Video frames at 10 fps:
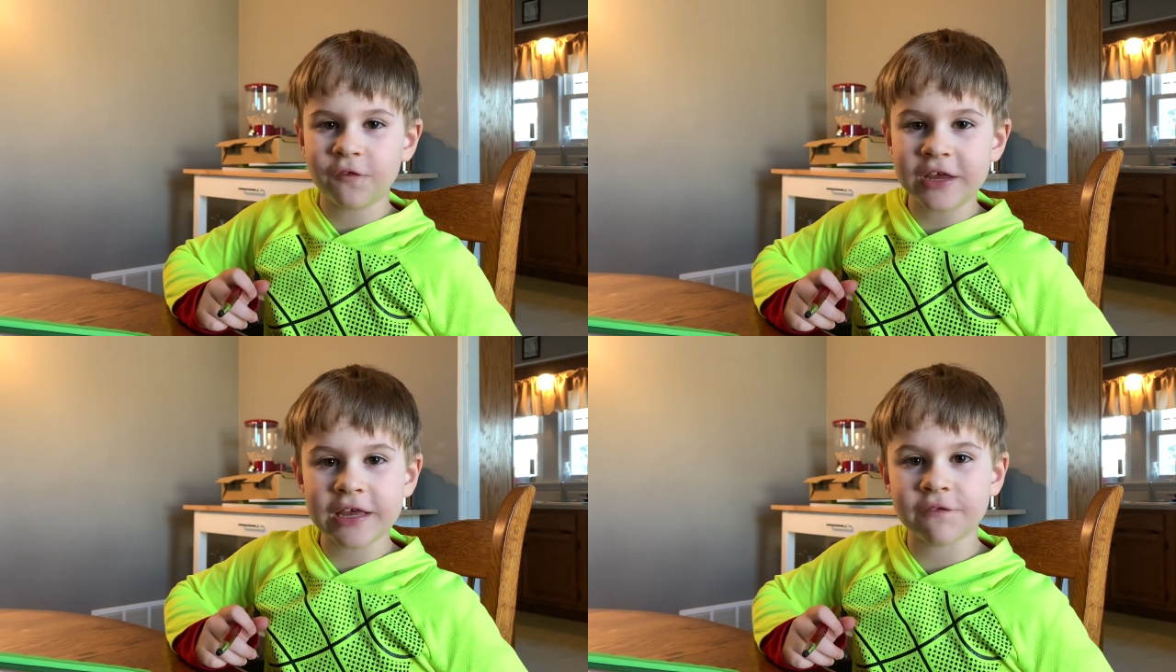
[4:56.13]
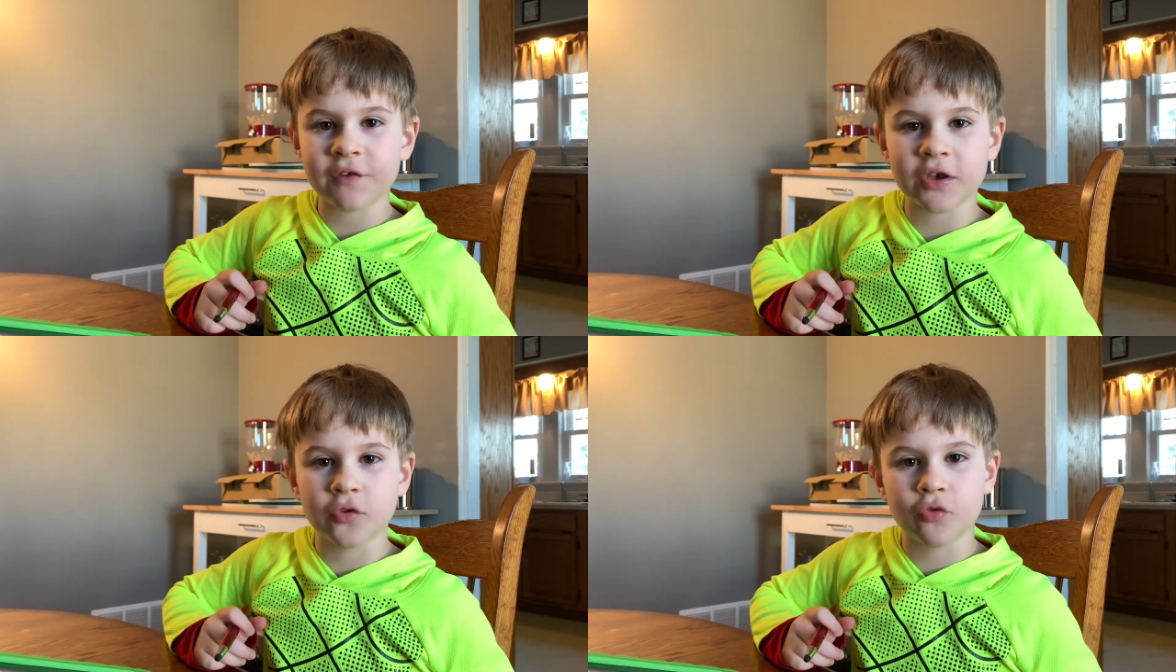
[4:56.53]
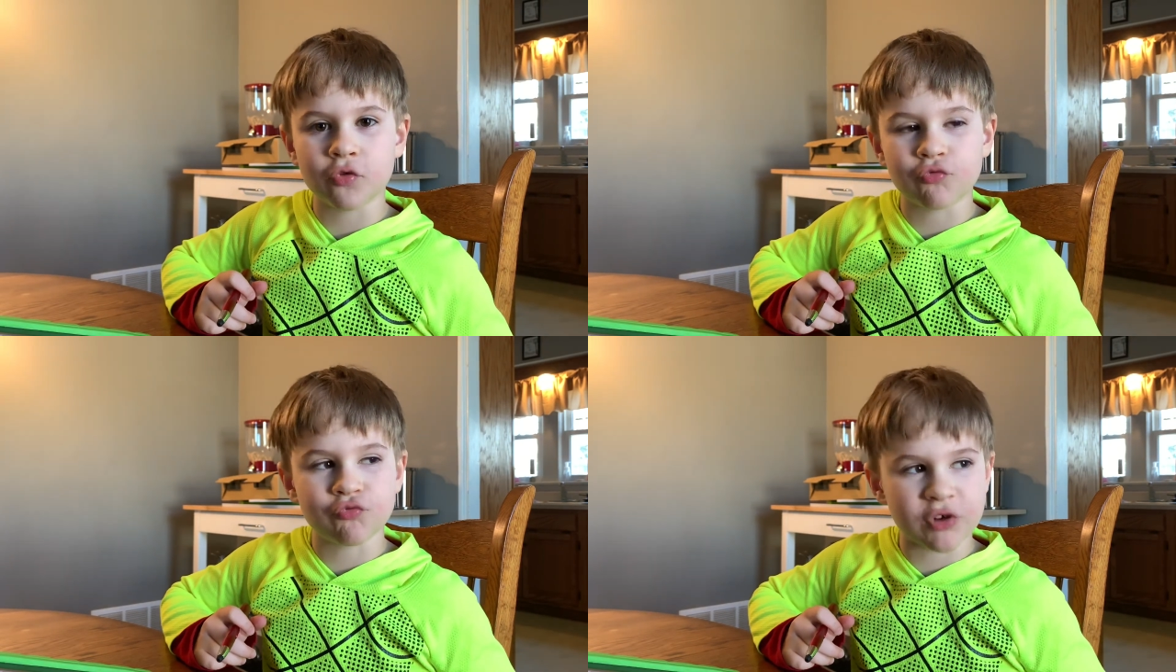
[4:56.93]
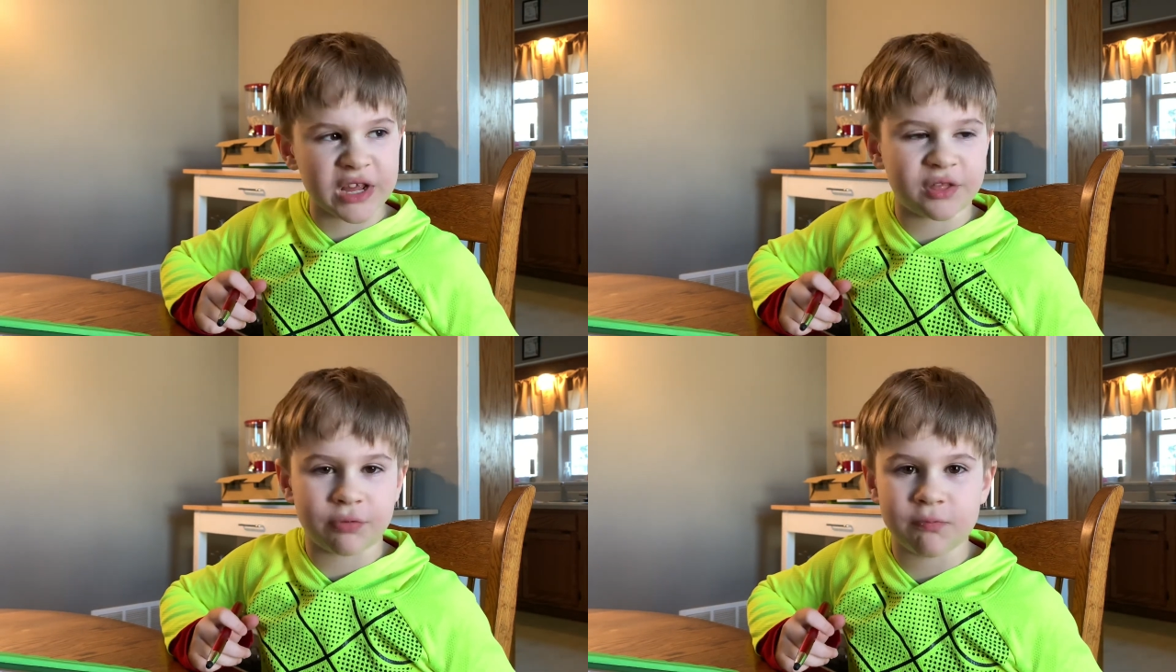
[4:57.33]
even
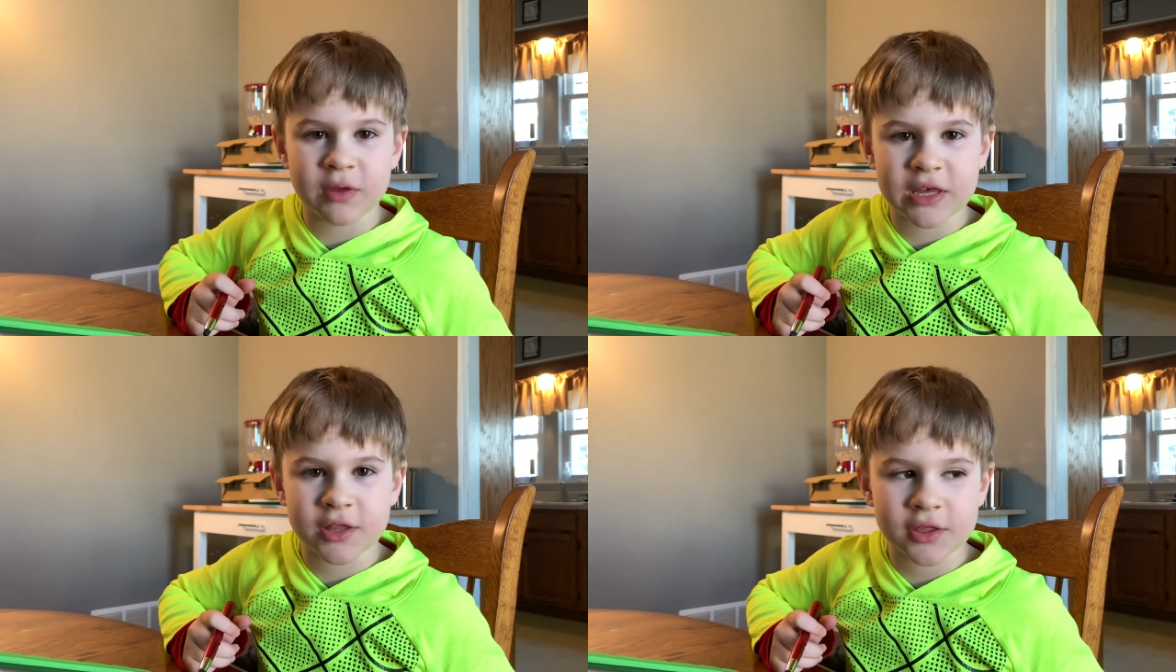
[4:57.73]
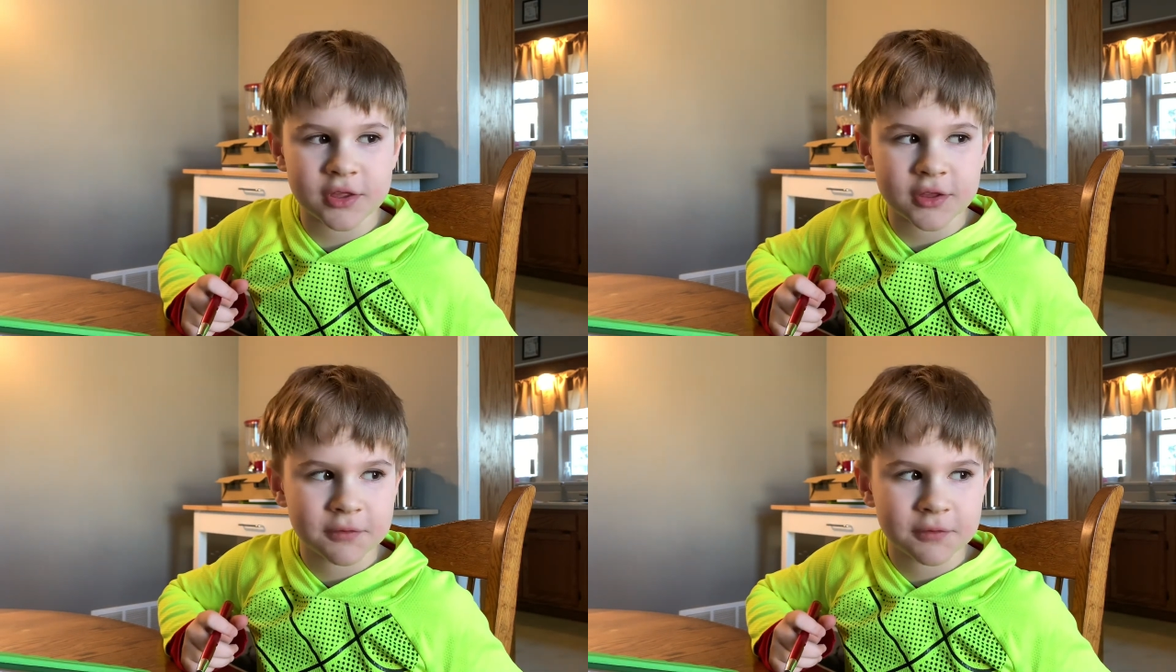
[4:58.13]
Christmas.